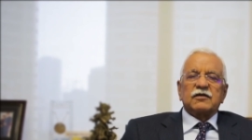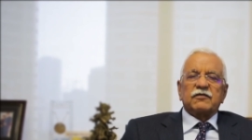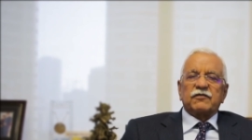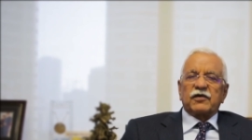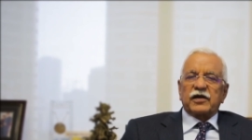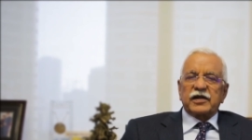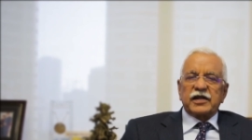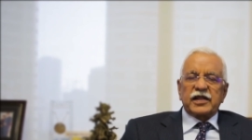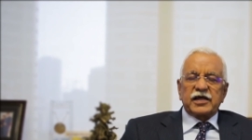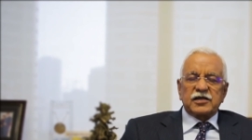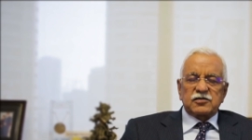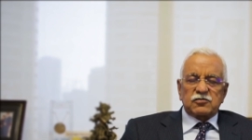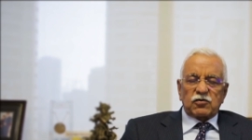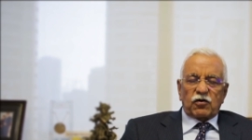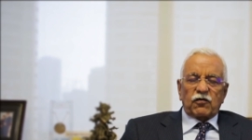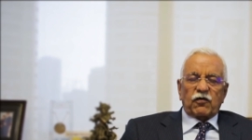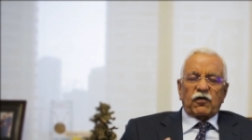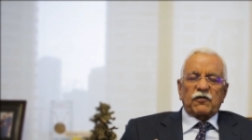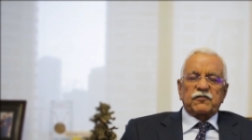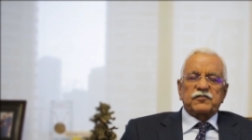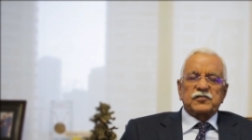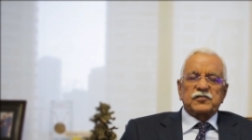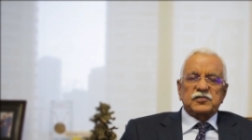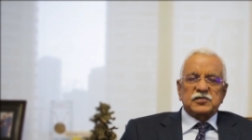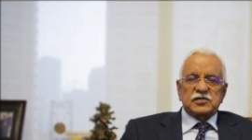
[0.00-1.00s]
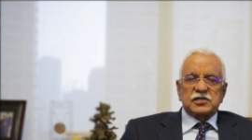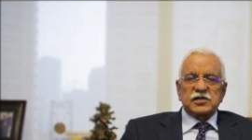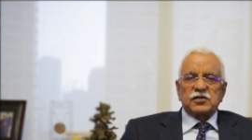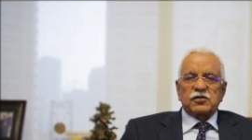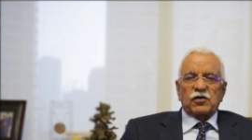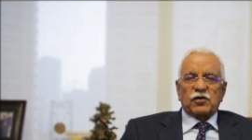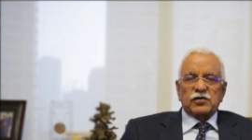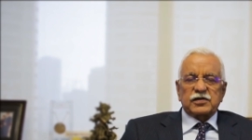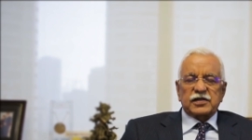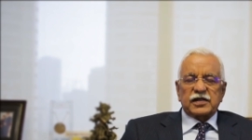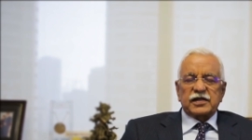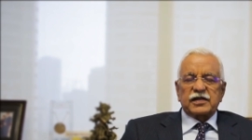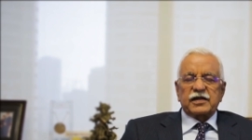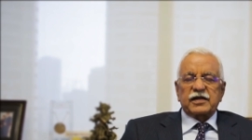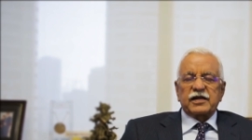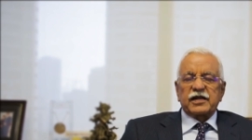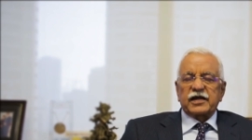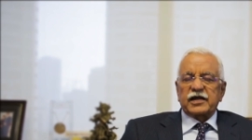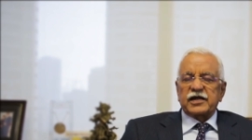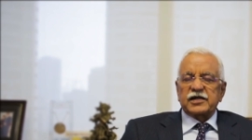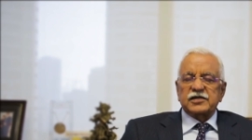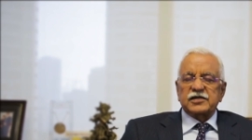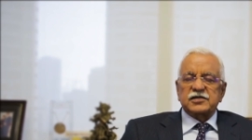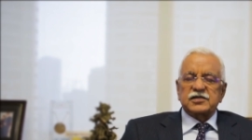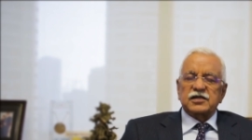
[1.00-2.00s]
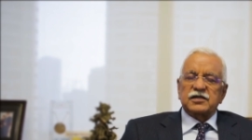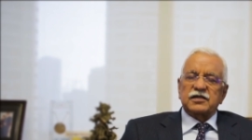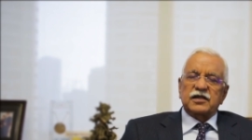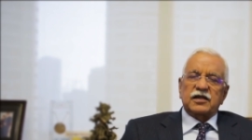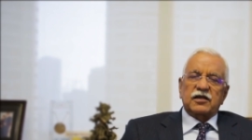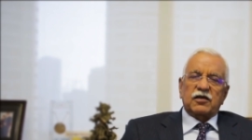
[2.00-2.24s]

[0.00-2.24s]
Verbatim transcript: One day is obviously not an indication.